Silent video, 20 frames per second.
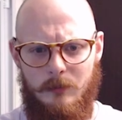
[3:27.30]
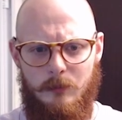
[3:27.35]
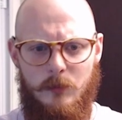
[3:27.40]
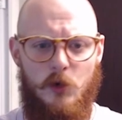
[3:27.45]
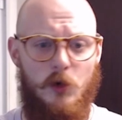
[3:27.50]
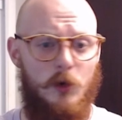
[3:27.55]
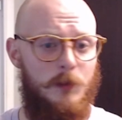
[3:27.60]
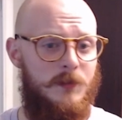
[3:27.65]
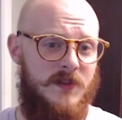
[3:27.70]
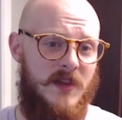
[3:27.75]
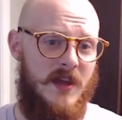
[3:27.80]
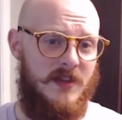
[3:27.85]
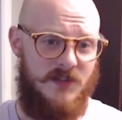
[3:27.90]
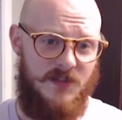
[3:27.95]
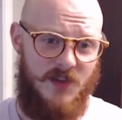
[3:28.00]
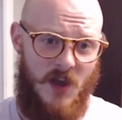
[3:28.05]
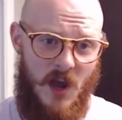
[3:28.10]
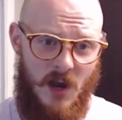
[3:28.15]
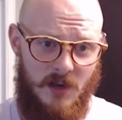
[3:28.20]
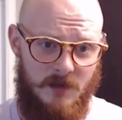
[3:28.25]
groups that
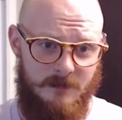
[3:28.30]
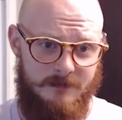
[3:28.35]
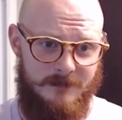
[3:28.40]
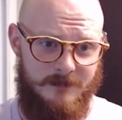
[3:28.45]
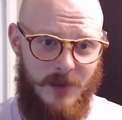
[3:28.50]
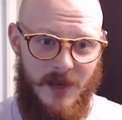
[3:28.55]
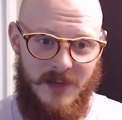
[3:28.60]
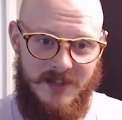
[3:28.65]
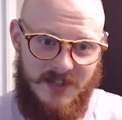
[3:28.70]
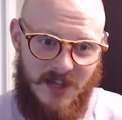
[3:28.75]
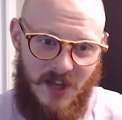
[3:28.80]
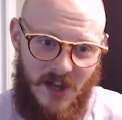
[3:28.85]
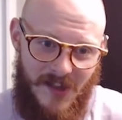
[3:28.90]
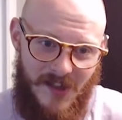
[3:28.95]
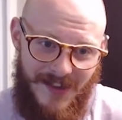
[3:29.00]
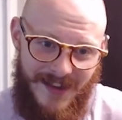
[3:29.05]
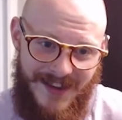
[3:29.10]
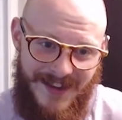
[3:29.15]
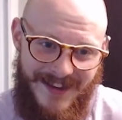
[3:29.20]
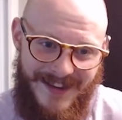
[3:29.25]
suck,
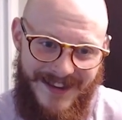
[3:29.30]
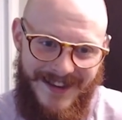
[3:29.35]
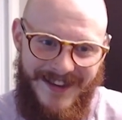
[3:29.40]
basically.